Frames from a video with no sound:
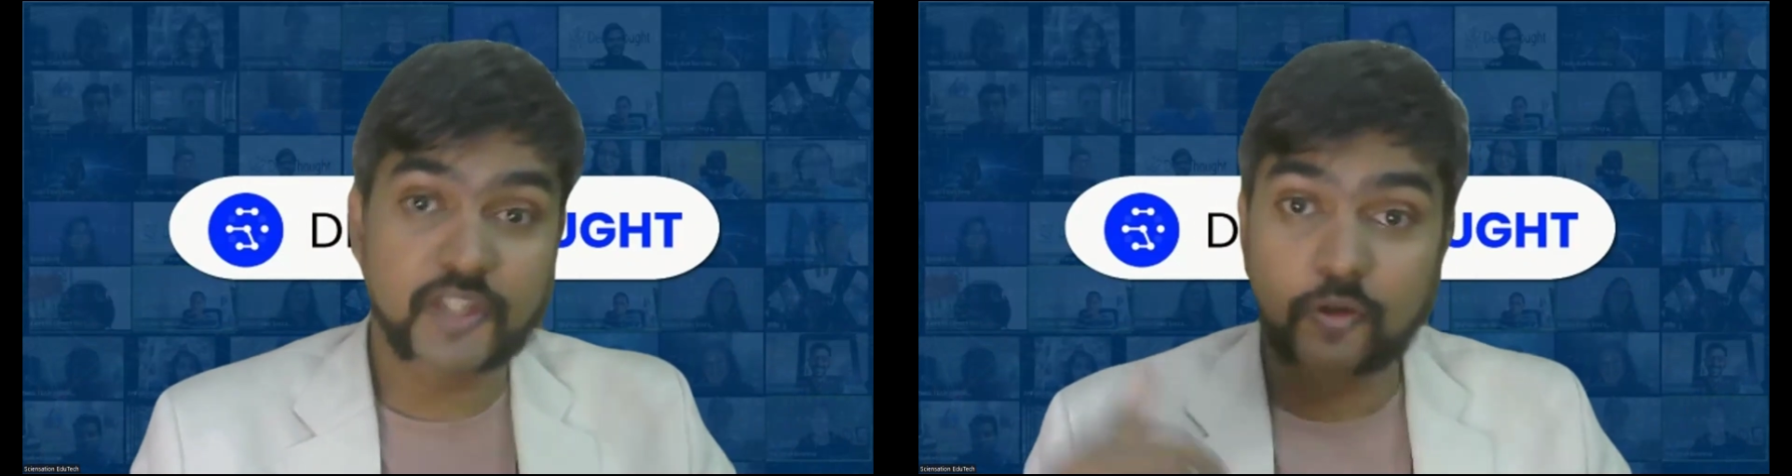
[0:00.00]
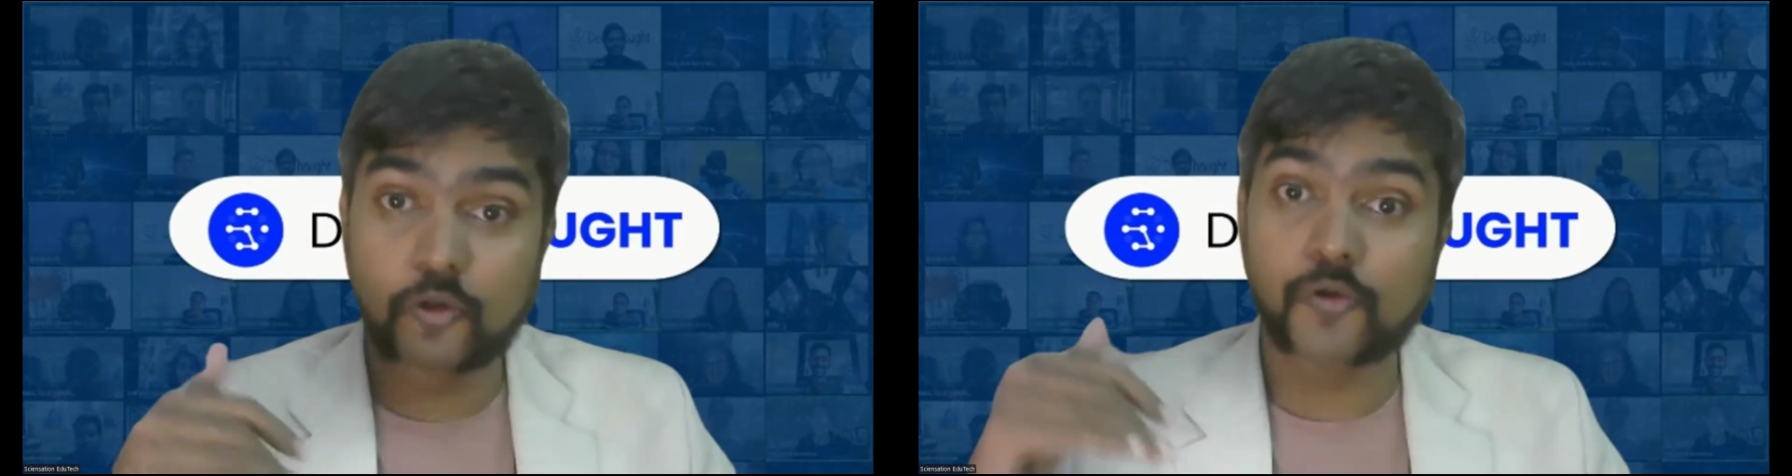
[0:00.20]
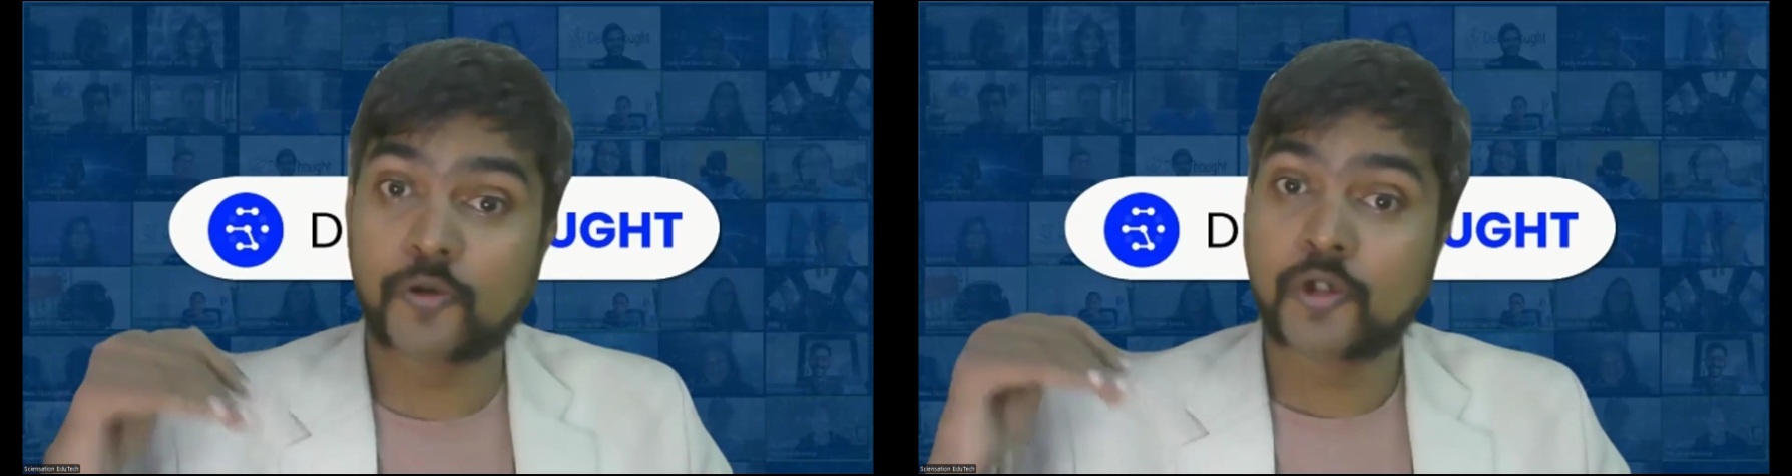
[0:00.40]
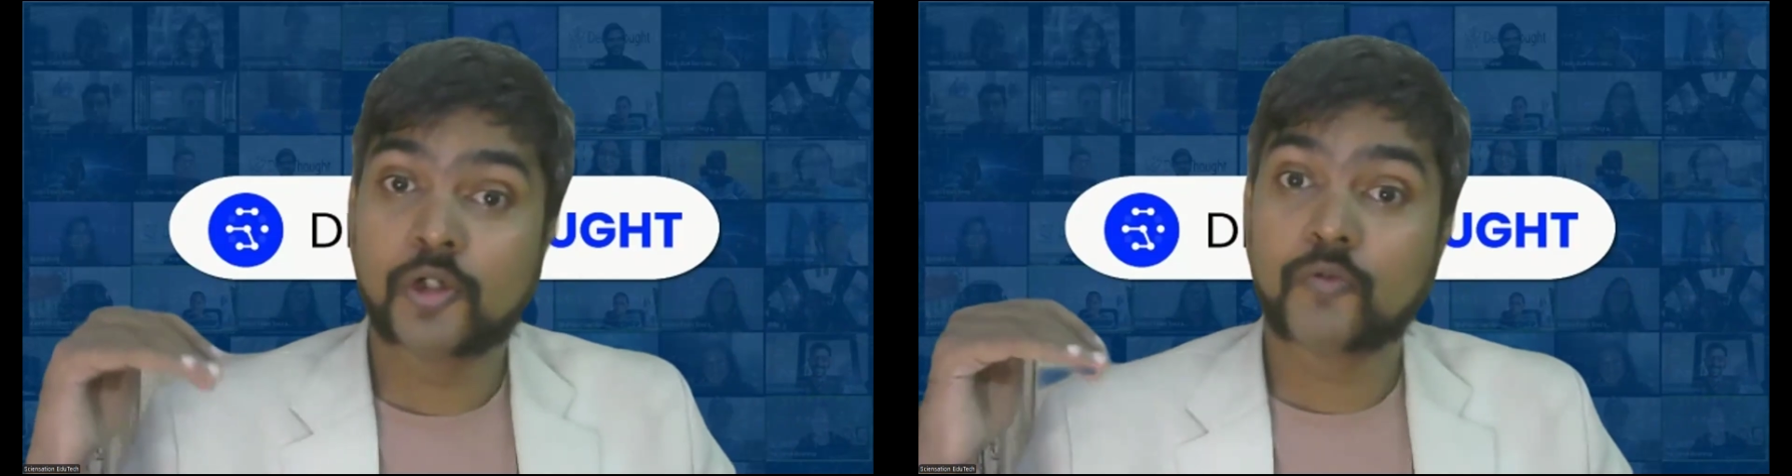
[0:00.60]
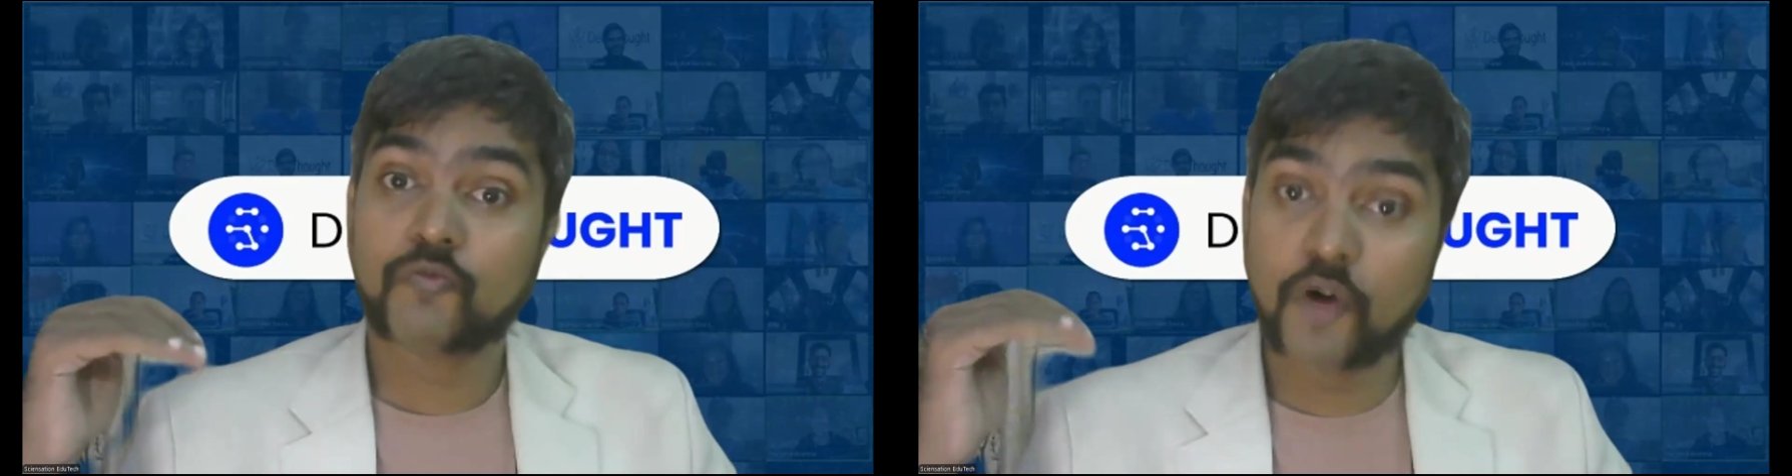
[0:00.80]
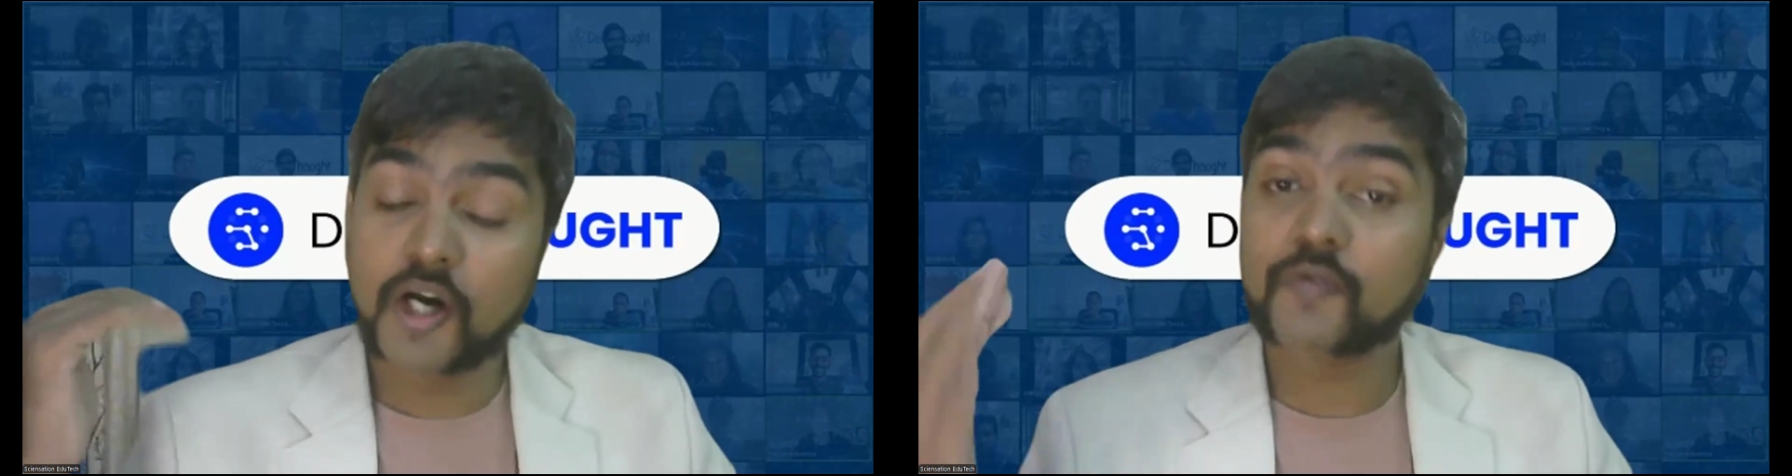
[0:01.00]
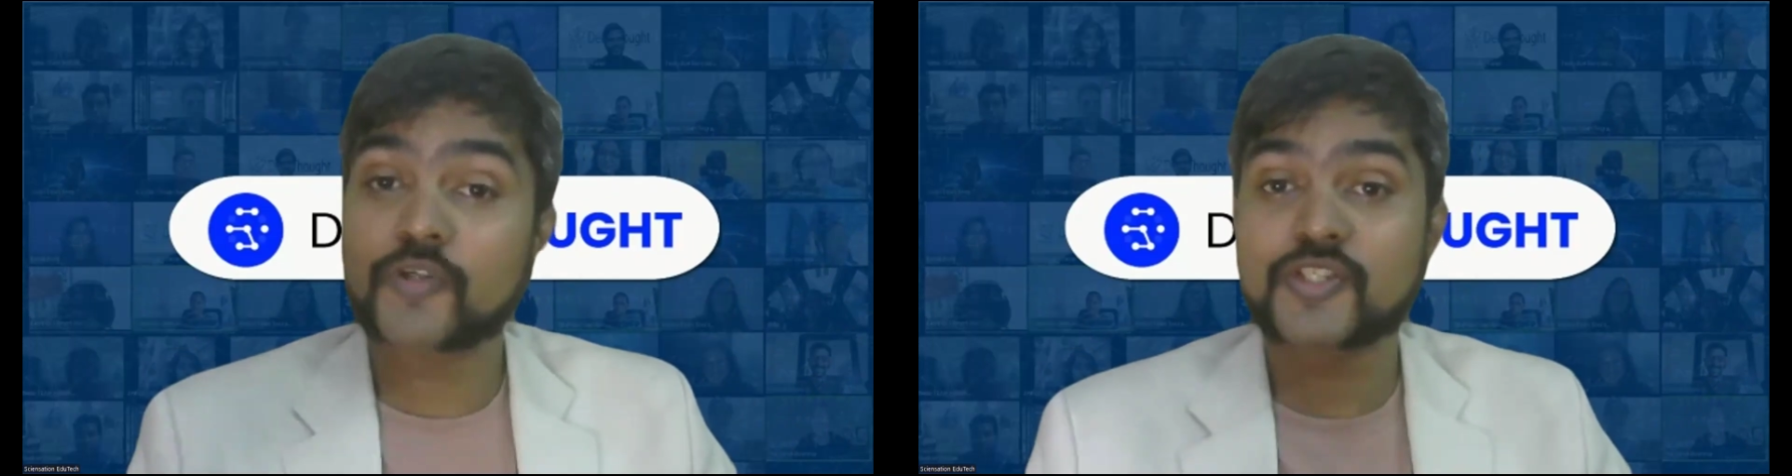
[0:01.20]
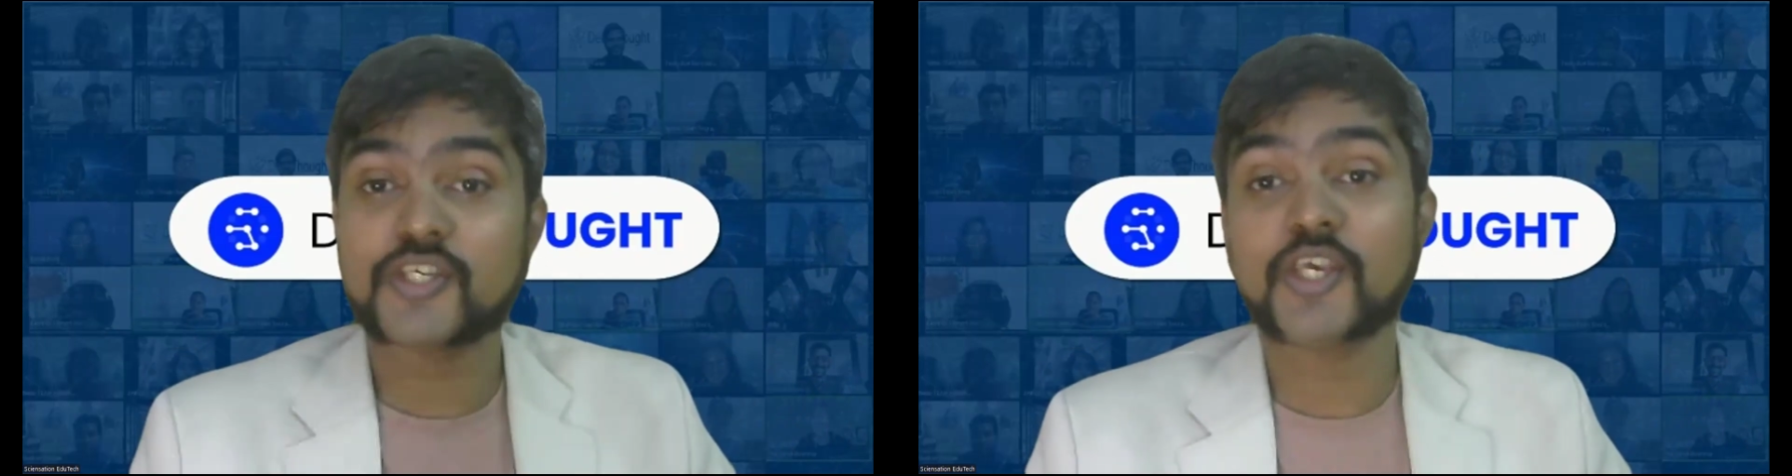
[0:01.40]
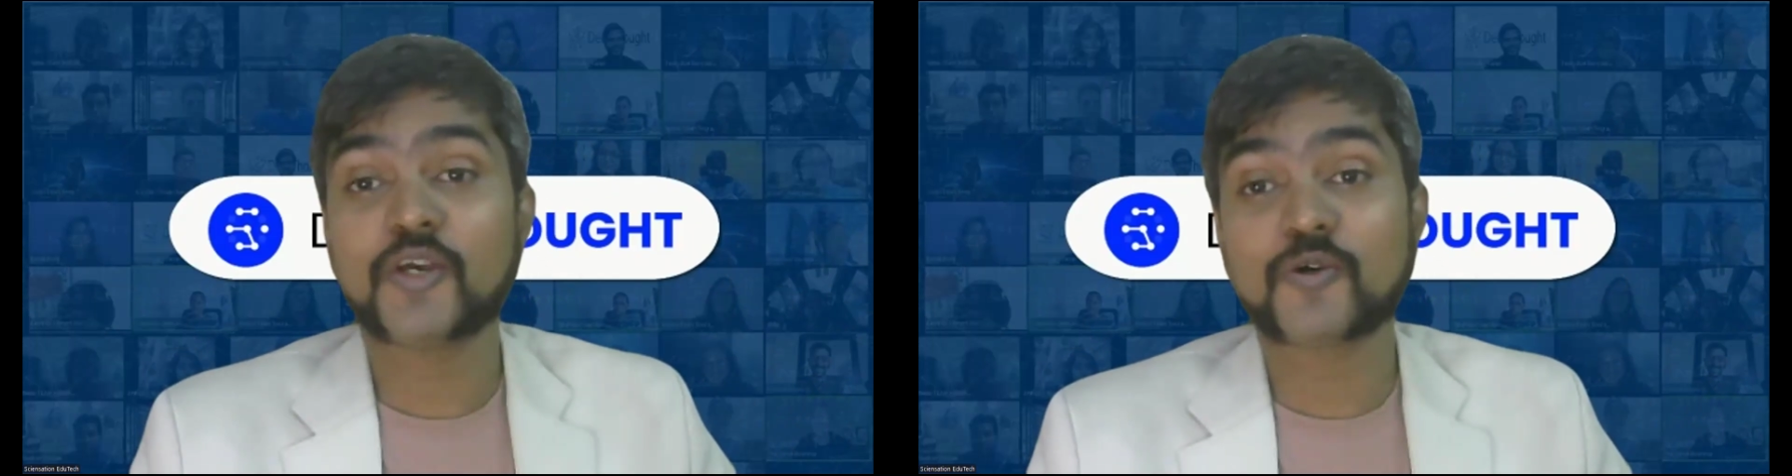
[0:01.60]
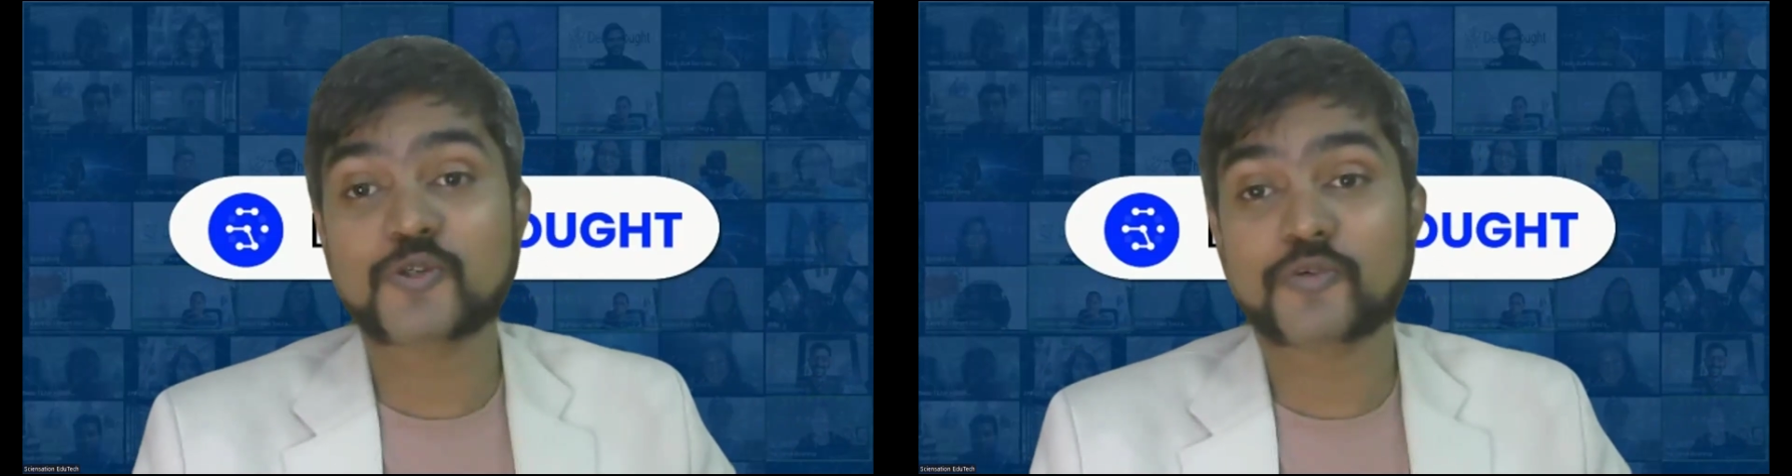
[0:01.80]
they go work with
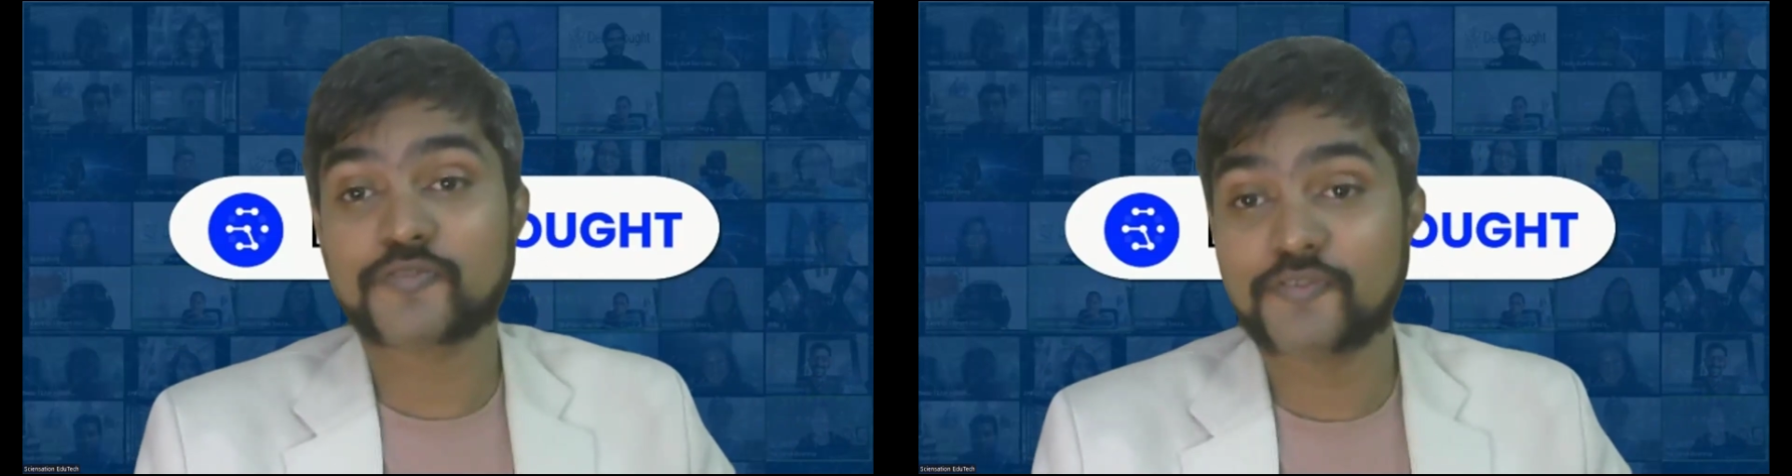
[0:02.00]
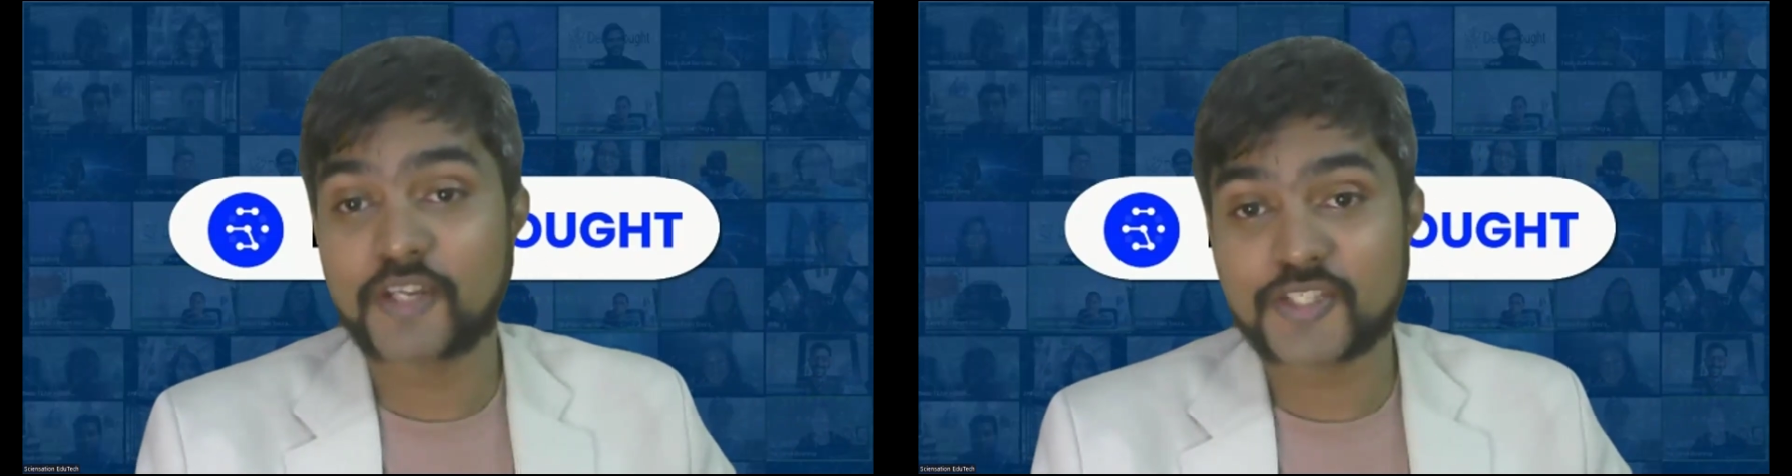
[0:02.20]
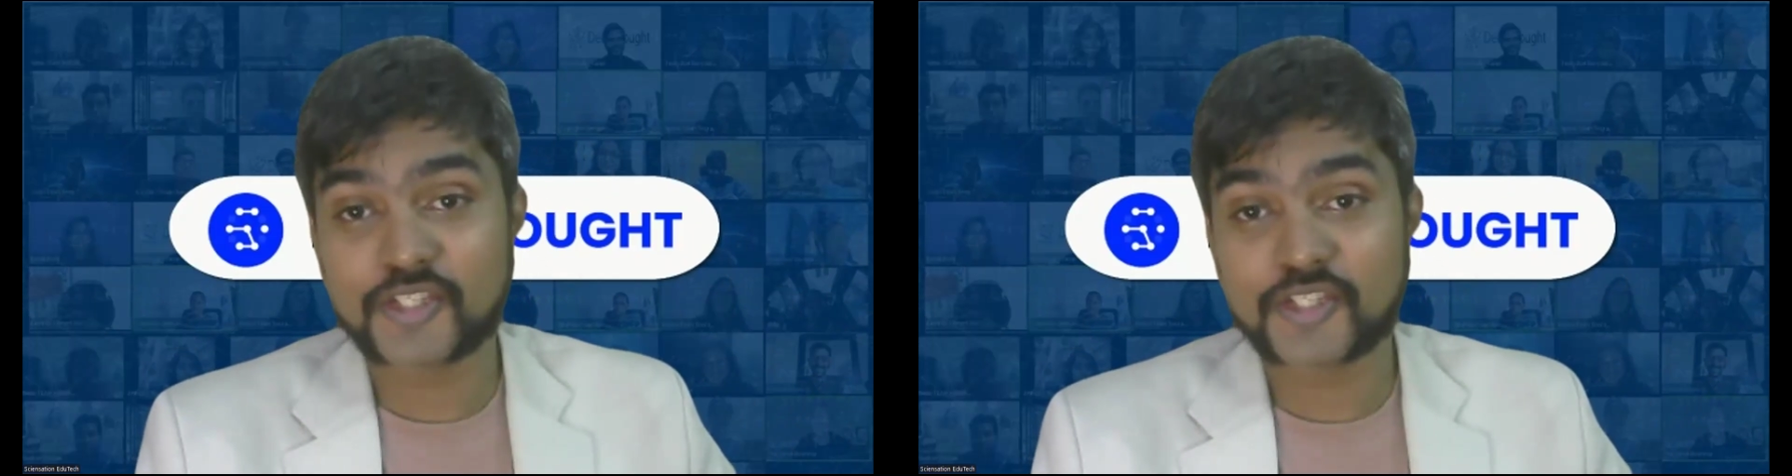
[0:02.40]
CEOs who are 50,